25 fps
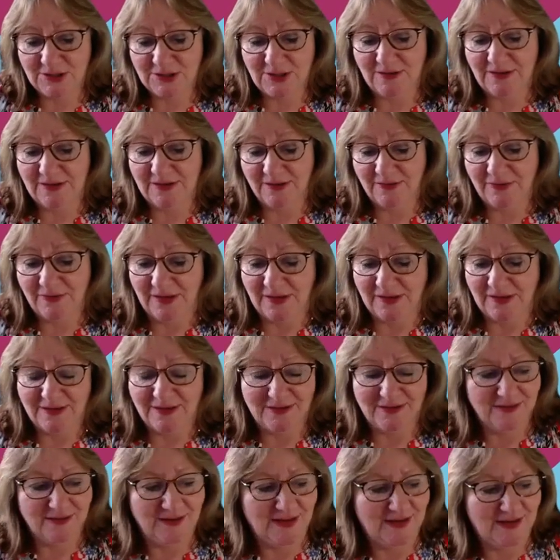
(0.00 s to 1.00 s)
Julie, I think,
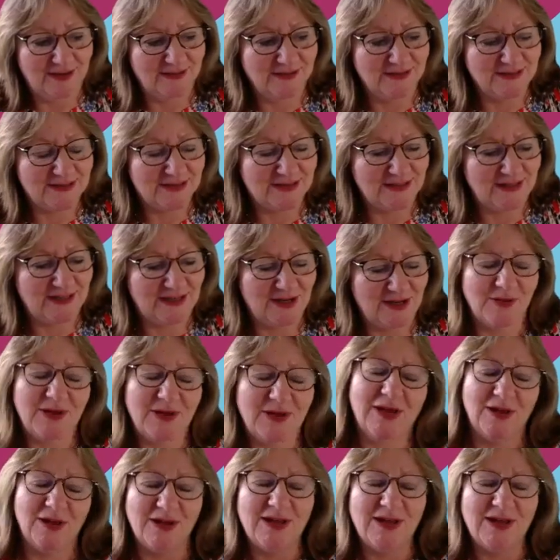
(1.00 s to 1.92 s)
and you know,